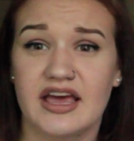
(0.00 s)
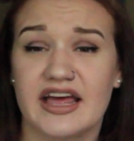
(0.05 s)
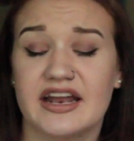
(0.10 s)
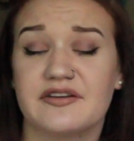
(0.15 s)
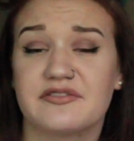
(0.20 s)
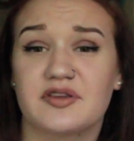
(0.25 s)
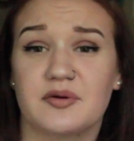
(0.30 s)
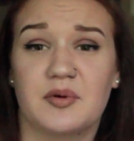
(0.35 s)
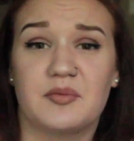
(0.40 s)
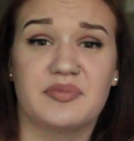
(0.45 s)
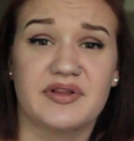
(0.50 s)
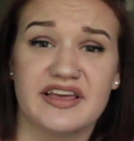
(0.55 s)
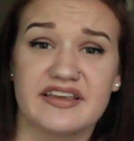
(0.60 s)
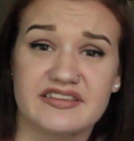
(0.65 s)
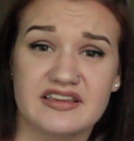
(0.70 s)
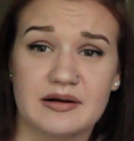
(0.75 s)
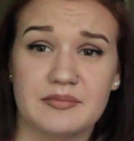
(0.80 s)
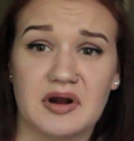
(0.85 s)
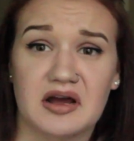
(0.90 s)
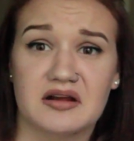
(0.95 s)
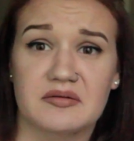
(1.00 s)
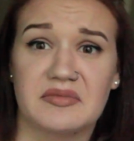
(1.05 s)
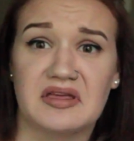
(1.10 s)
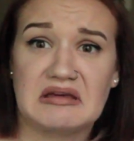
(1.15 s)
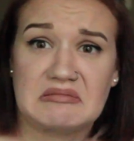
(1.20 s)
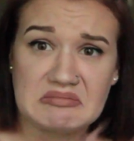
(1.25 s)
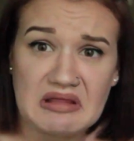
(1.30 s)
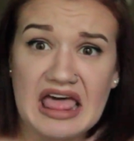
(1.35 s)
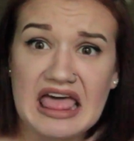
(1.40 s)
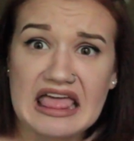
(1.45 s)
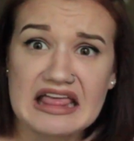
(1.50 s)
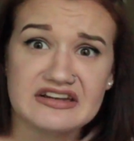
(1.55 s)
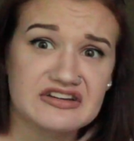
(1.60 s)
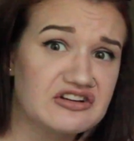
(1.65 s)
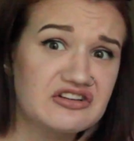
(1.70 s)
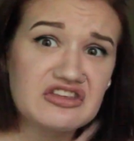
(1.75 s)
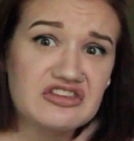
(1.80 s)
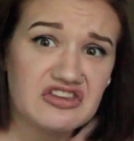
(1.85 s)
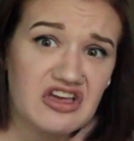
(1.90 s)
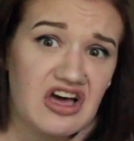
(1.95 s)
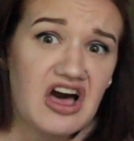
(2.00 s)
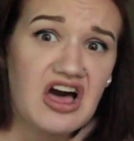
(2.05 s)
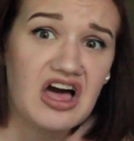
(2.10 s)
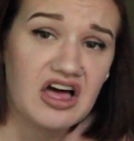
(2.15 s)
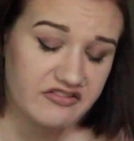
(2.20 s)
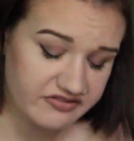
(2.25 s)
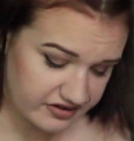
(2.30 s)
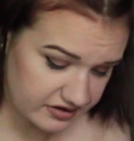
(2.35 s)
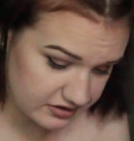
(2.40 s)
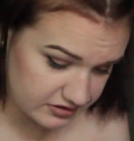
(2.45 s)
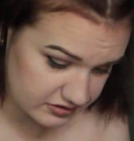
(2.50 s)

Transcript: And if someone plays it, I'm not gonna be like, ugh, turn this off.